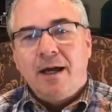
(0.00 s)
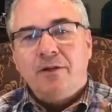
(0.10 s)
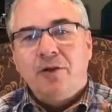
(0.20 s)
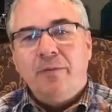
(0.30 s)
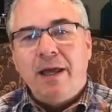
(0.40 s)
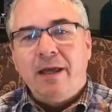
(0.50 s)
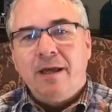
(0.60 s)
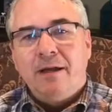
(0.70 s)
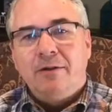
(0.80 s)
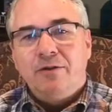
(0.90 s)
So
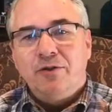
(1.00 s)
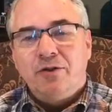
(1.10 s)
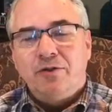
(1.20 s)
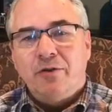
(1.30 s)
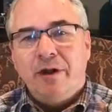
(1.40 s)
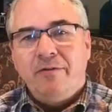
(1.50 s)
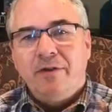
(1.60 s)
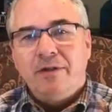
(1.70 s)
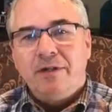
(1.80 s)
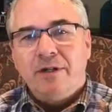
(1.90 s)
making Uncle Joe's
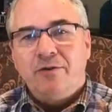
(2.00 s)
gravy is a